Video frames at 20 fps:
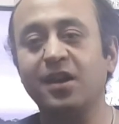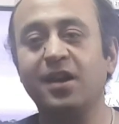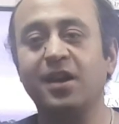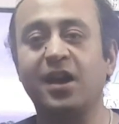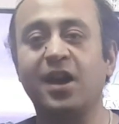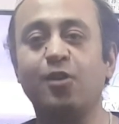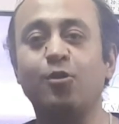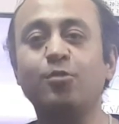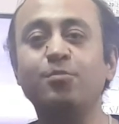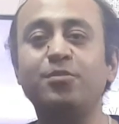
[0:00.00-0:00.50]

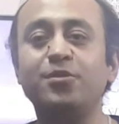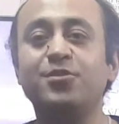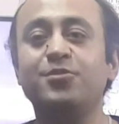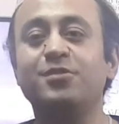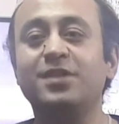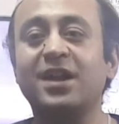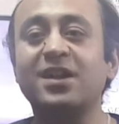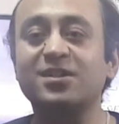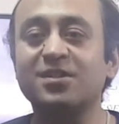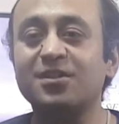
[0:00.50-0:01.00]
I hope
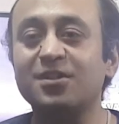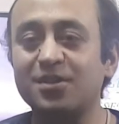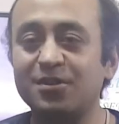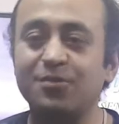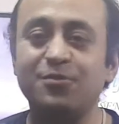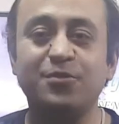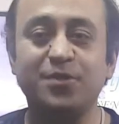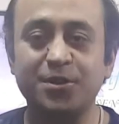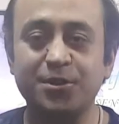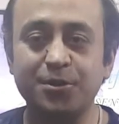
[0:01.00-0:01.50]
you like the
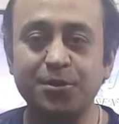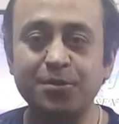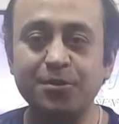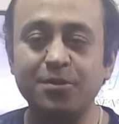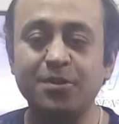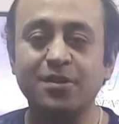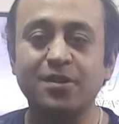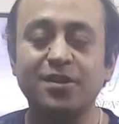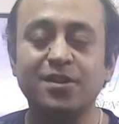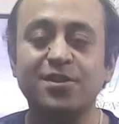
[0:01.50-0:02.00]
video.
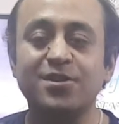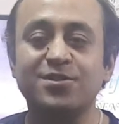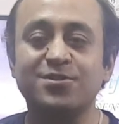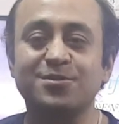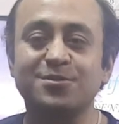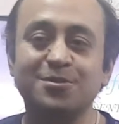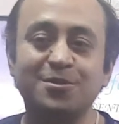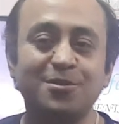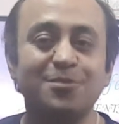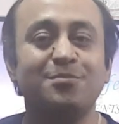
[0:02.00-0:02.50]

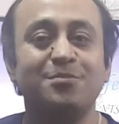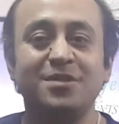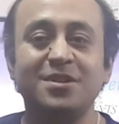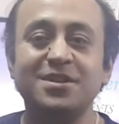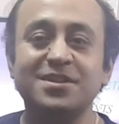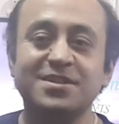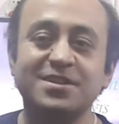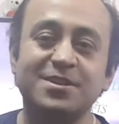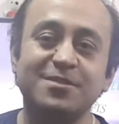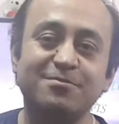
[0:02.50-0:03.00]
So
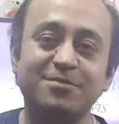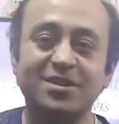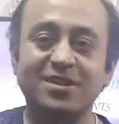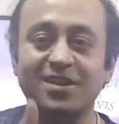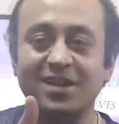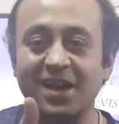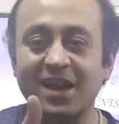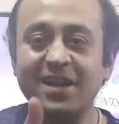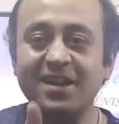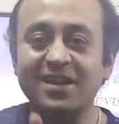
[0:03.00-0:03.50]
please give me
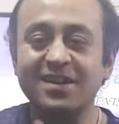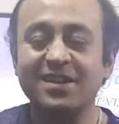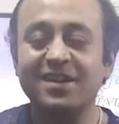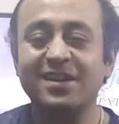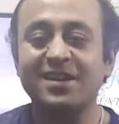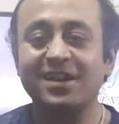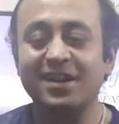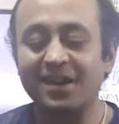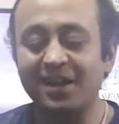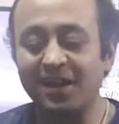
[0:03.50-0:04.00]
the like
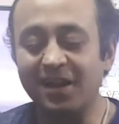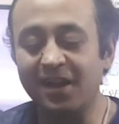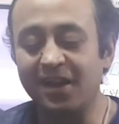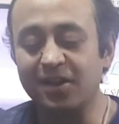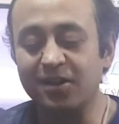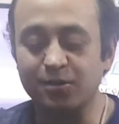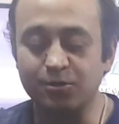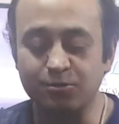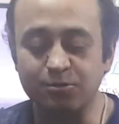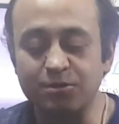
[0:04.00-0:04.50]

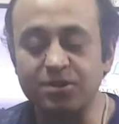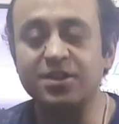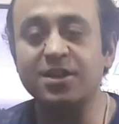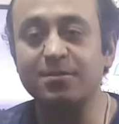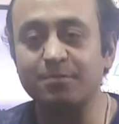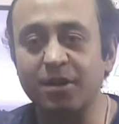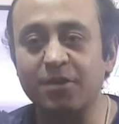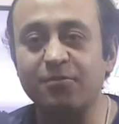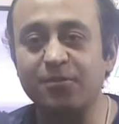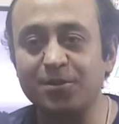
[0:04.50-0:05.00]
and do
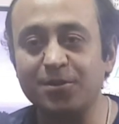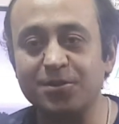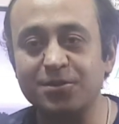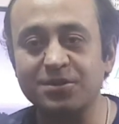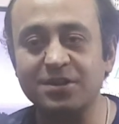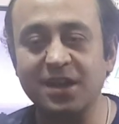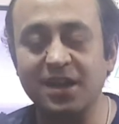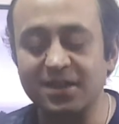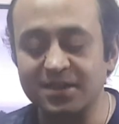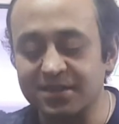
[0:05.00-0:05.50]
share my
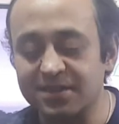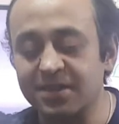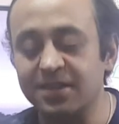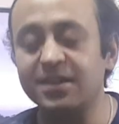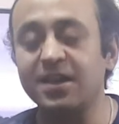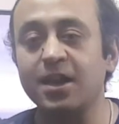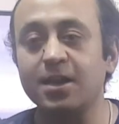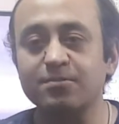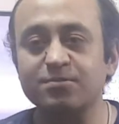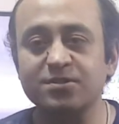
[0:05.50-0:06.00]
videos guys.
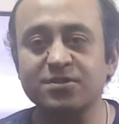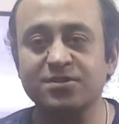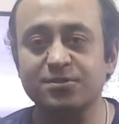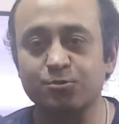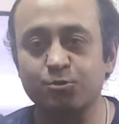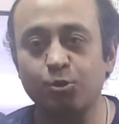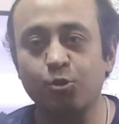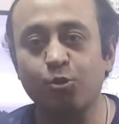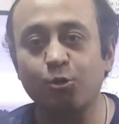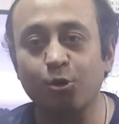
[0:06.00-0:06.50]
It helps us
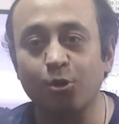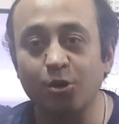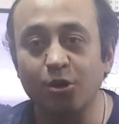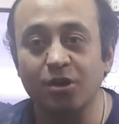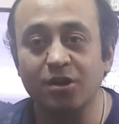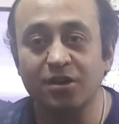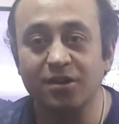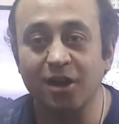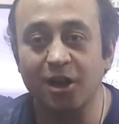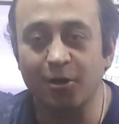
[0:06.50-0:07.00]
to grow
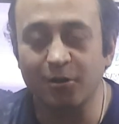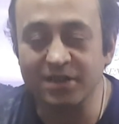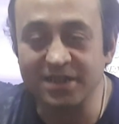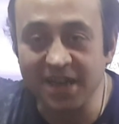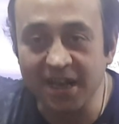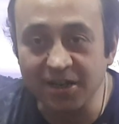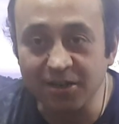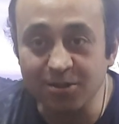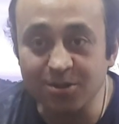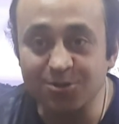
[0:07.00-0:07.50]
our
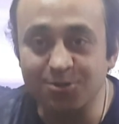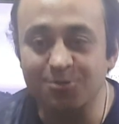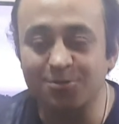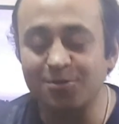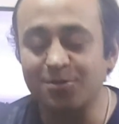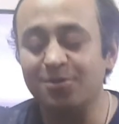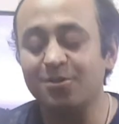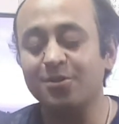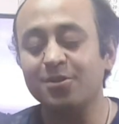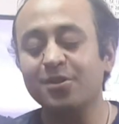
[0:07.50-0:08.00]
channel.
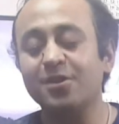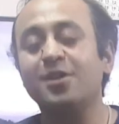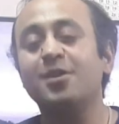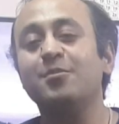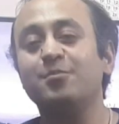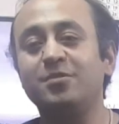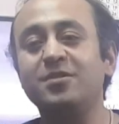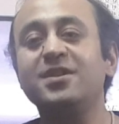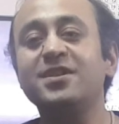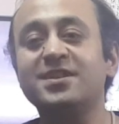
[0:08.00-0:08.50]
So
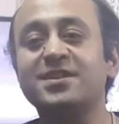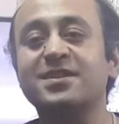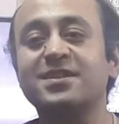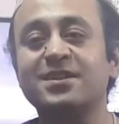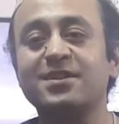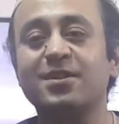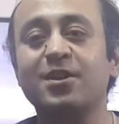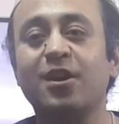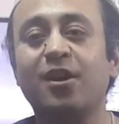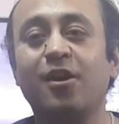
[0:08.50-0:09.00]

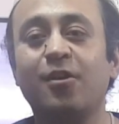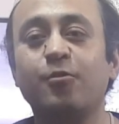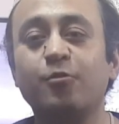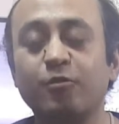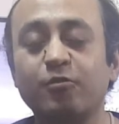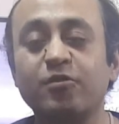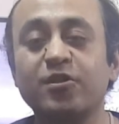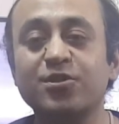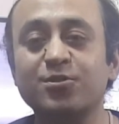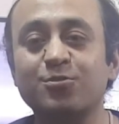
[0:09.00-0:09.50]
please, our
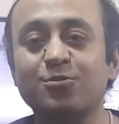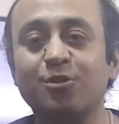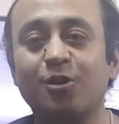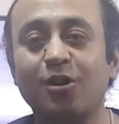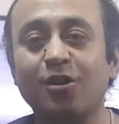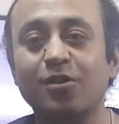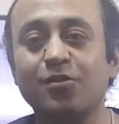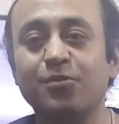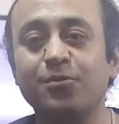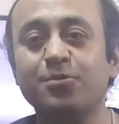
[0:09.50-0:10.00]
request to
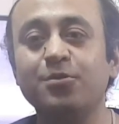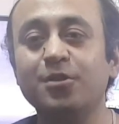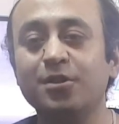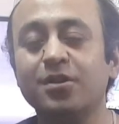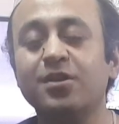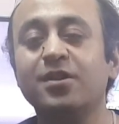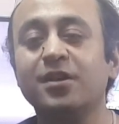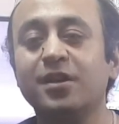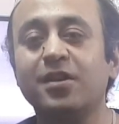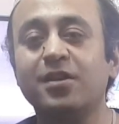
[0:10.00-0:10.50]
all of you,
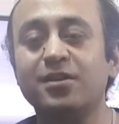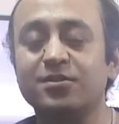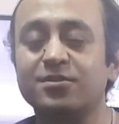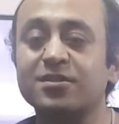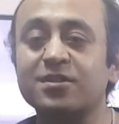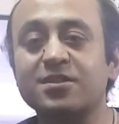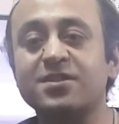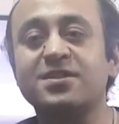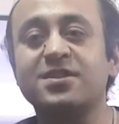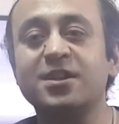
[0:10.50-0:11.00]

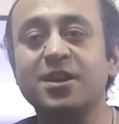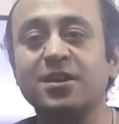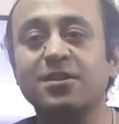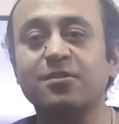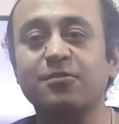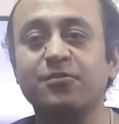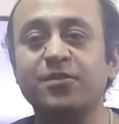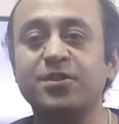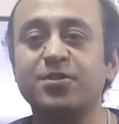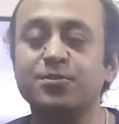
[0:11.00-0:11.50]
just share
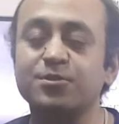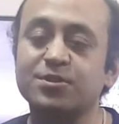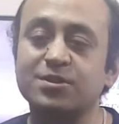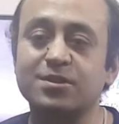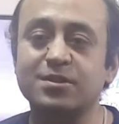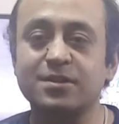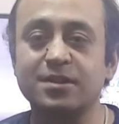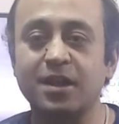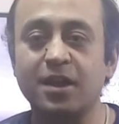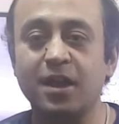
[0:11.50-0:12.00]
the
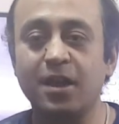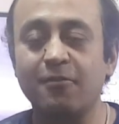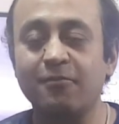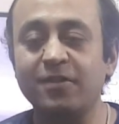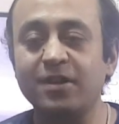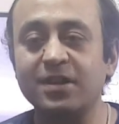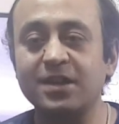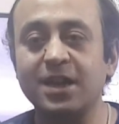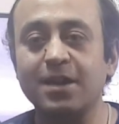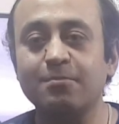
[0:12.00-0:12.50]
videos
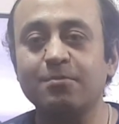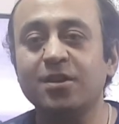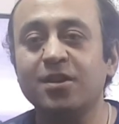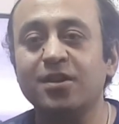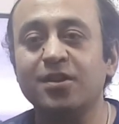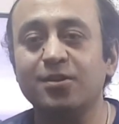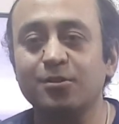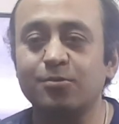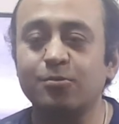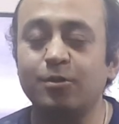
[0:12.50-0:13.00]
every time
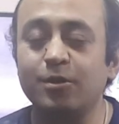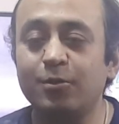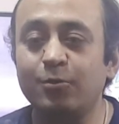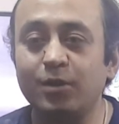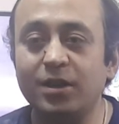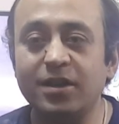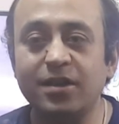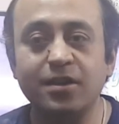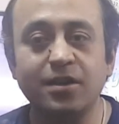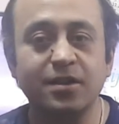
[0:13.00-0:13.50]
to
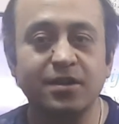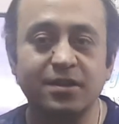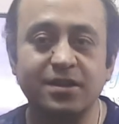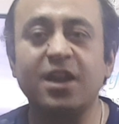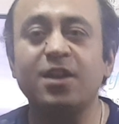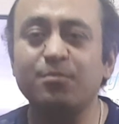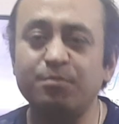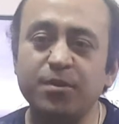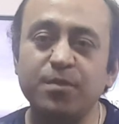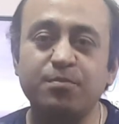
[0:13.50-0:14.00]
only
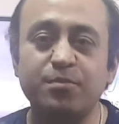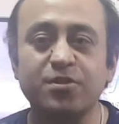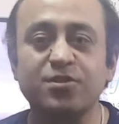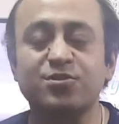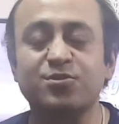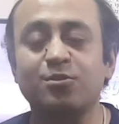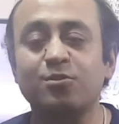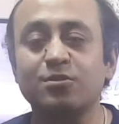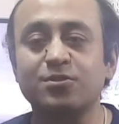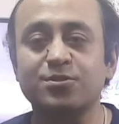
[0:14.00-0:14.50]
10 people
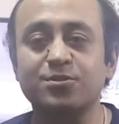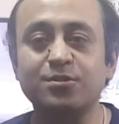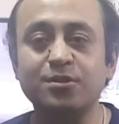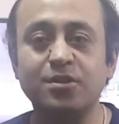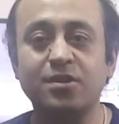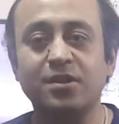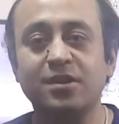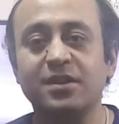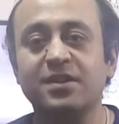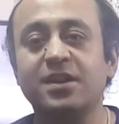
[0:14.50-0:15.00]

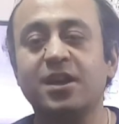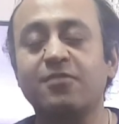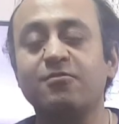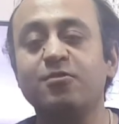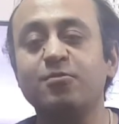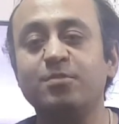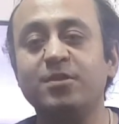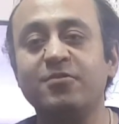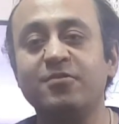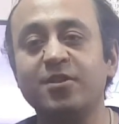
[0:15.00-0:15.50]
also. That
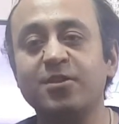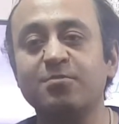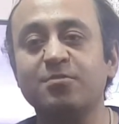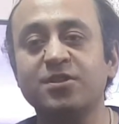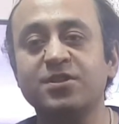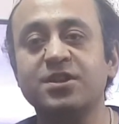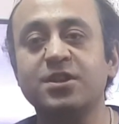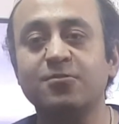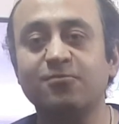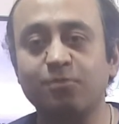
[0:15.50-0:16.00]
will be very
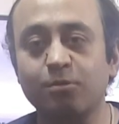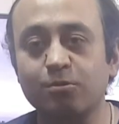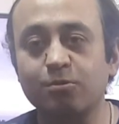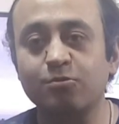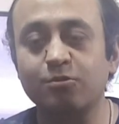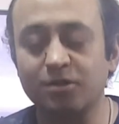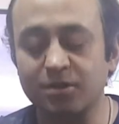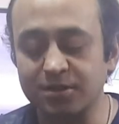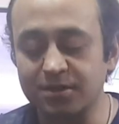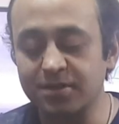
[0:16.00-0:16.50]
much helpful
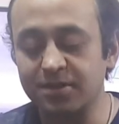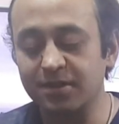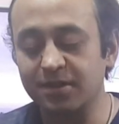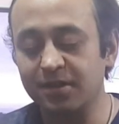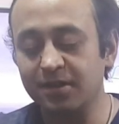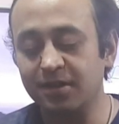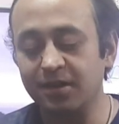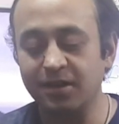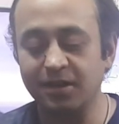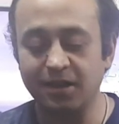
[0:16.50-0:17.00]
to us.
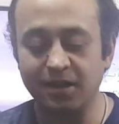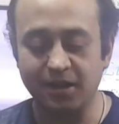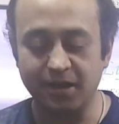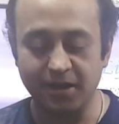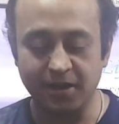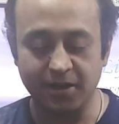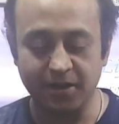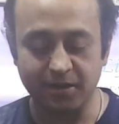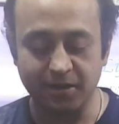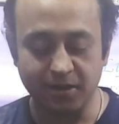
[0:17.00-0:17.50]

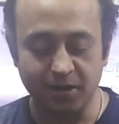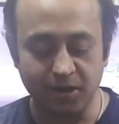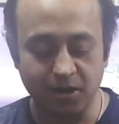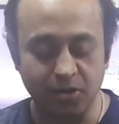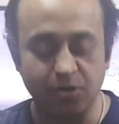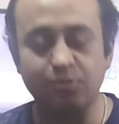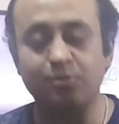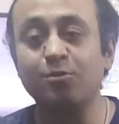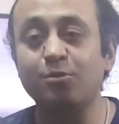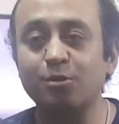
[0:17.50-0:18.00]
And
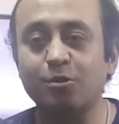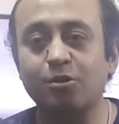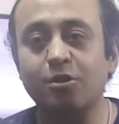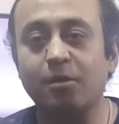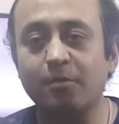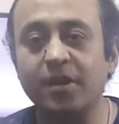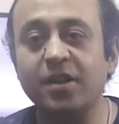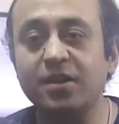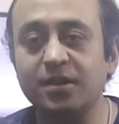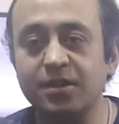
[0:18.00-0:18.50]
do
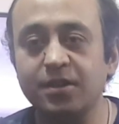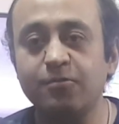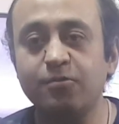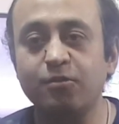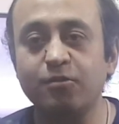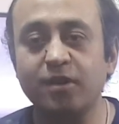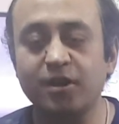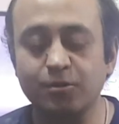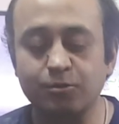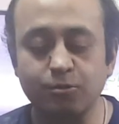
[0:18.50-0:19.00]
comment if
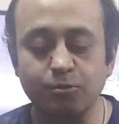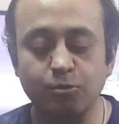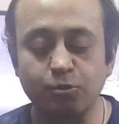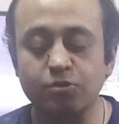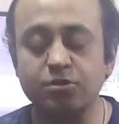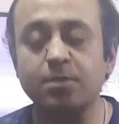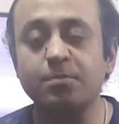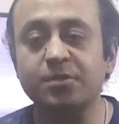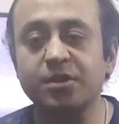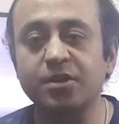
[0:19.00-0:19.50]
you want to know
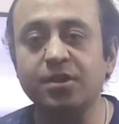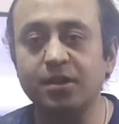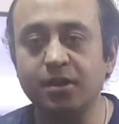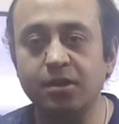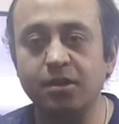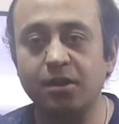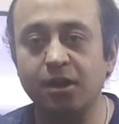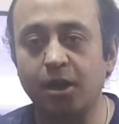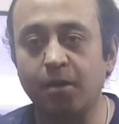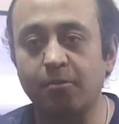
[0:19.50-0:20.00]
something
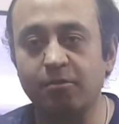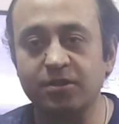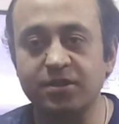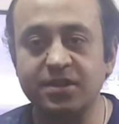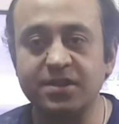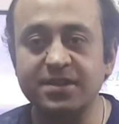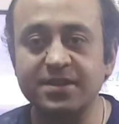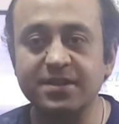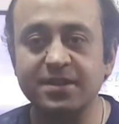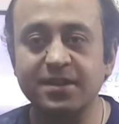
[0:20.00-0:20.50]
about
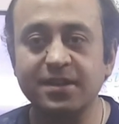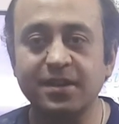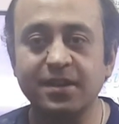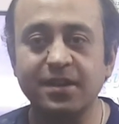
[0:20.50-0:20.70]
this,